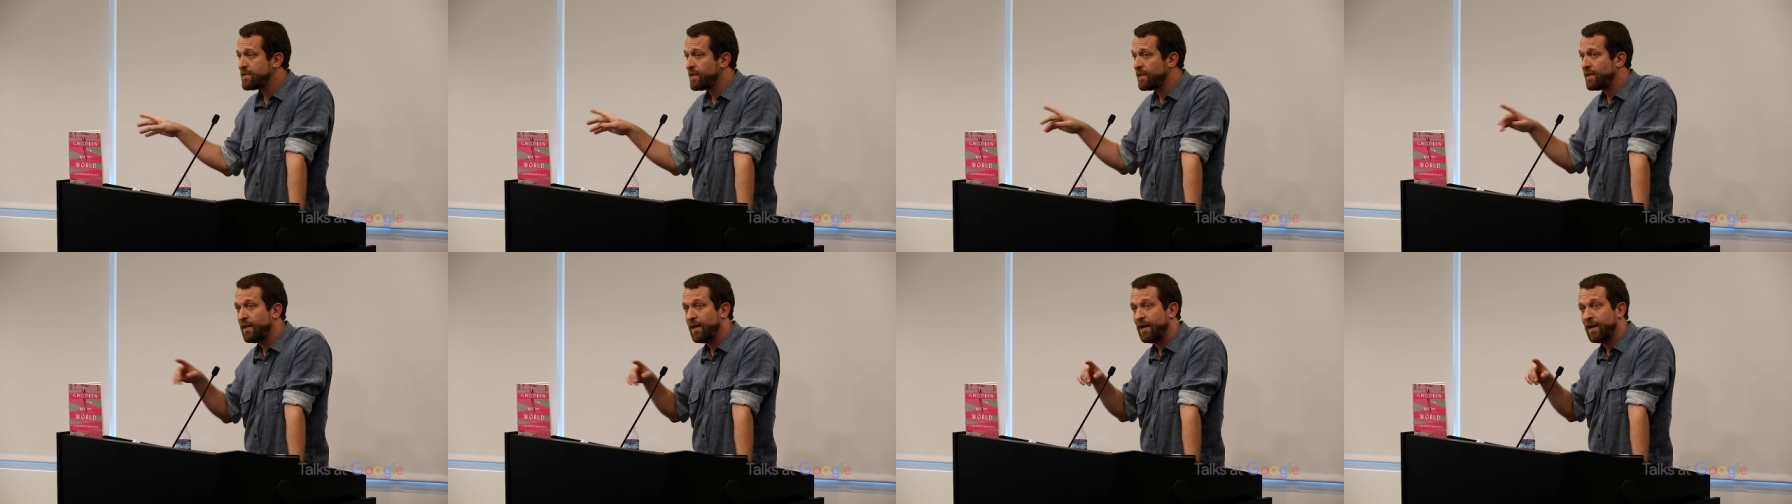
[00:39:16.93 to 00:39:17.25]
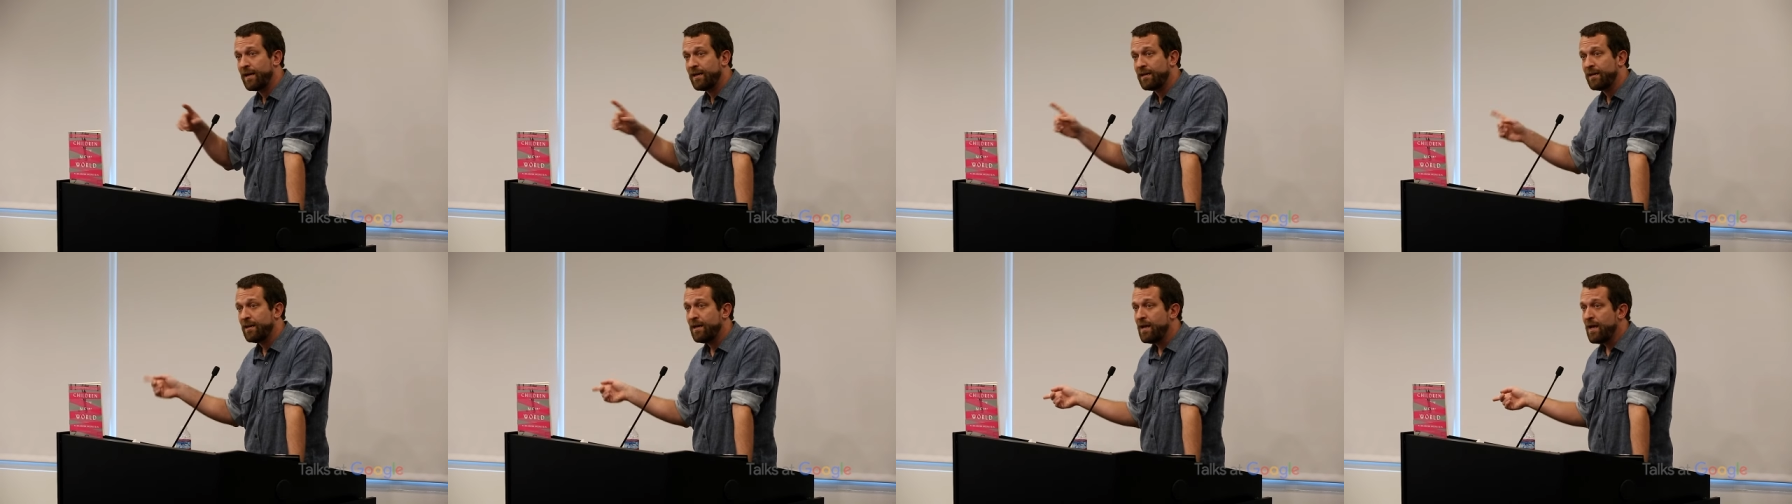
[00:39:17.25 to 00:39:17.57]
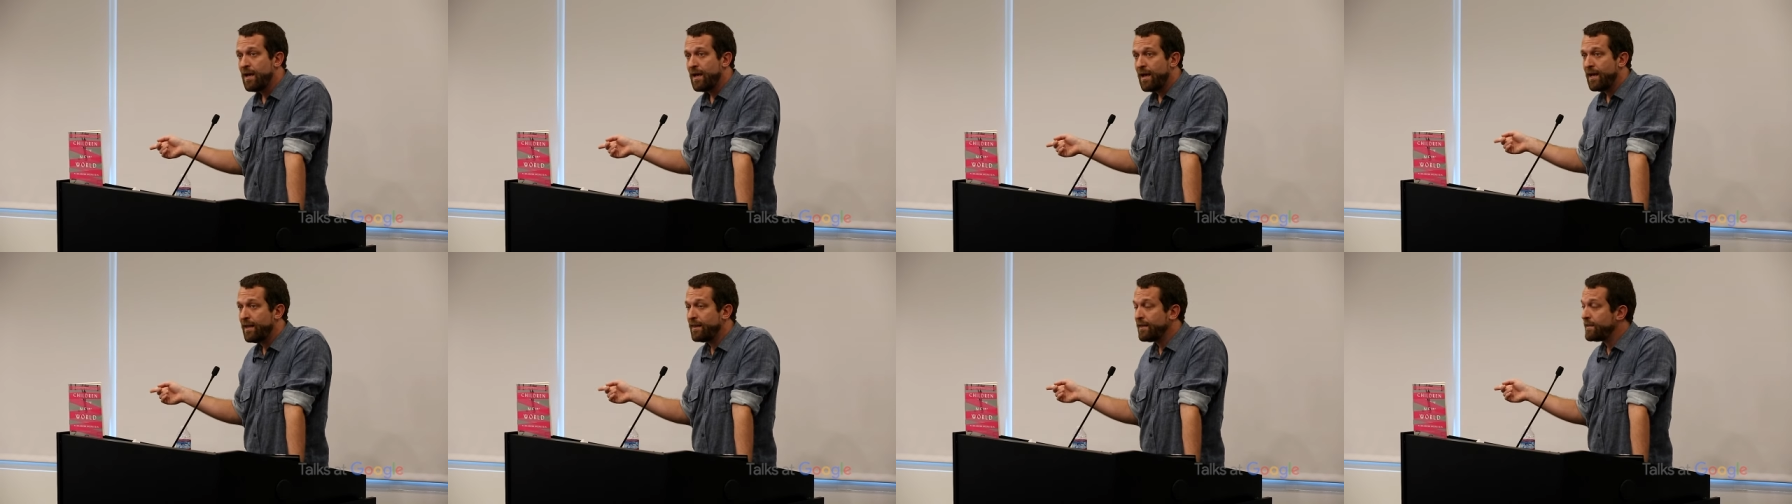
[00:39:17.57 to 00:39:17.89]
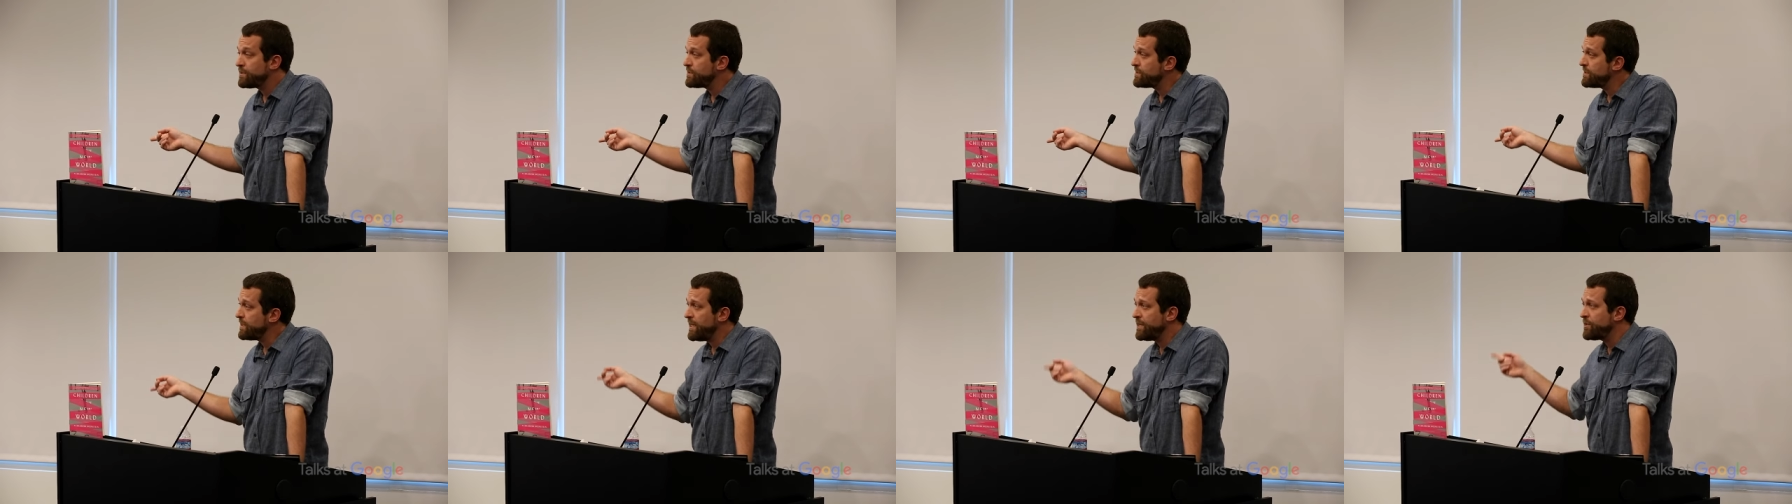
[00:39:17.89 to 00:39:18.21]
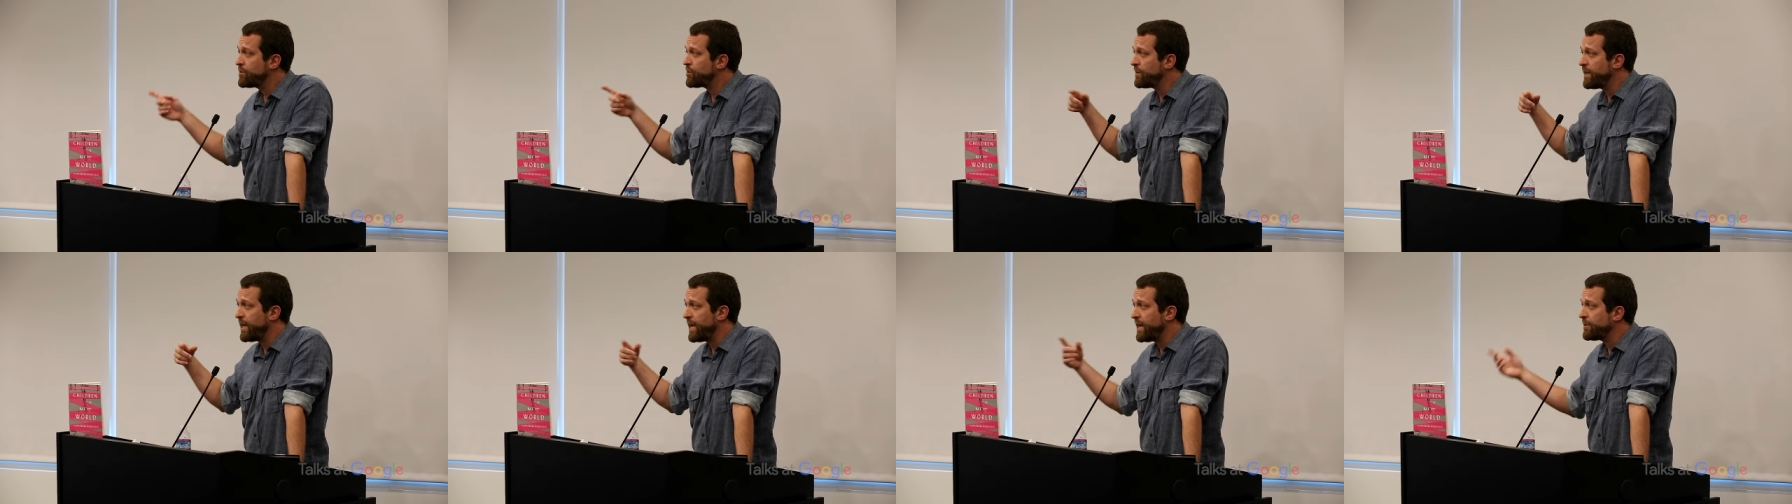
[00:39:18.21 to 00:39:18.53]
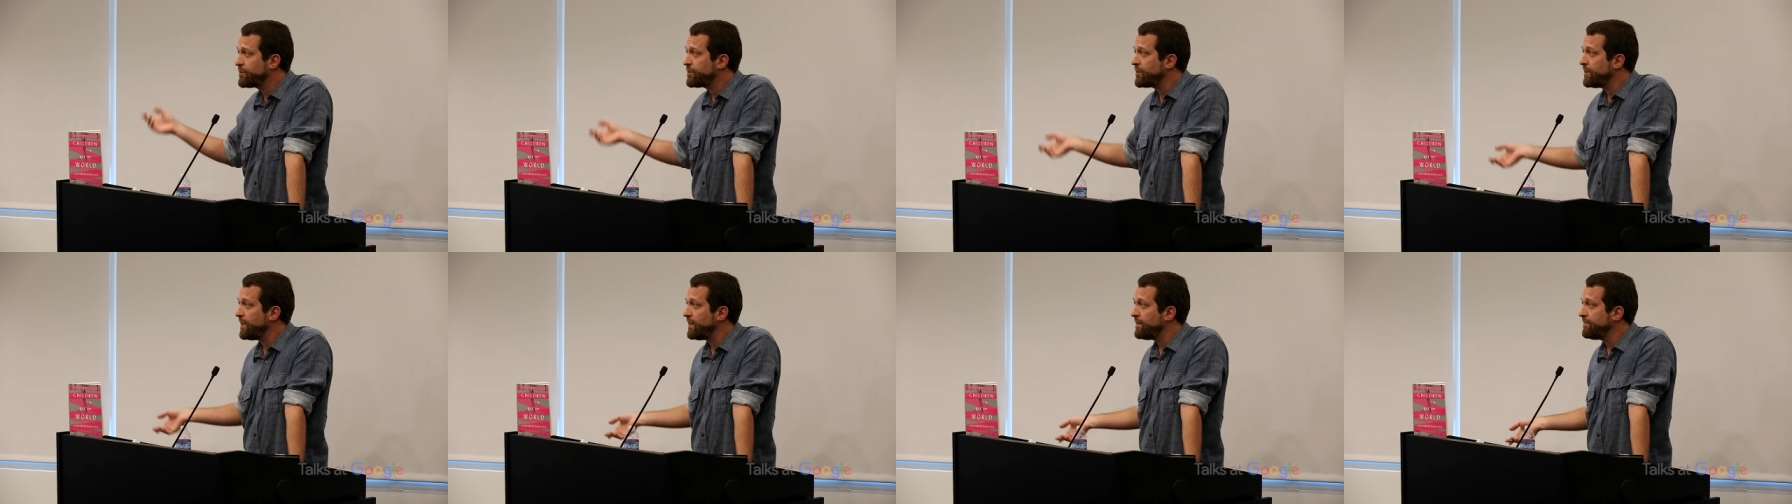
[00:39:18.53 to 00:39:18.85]
online, and it's
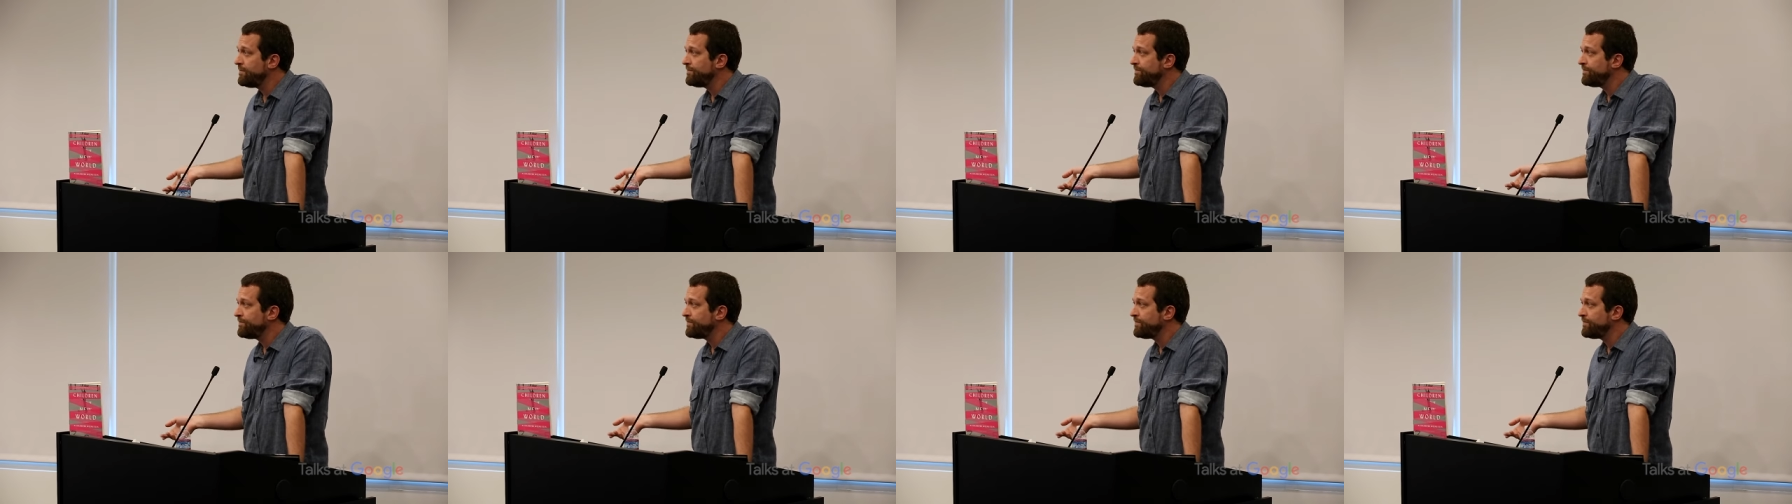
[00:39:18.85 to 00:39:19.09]
international.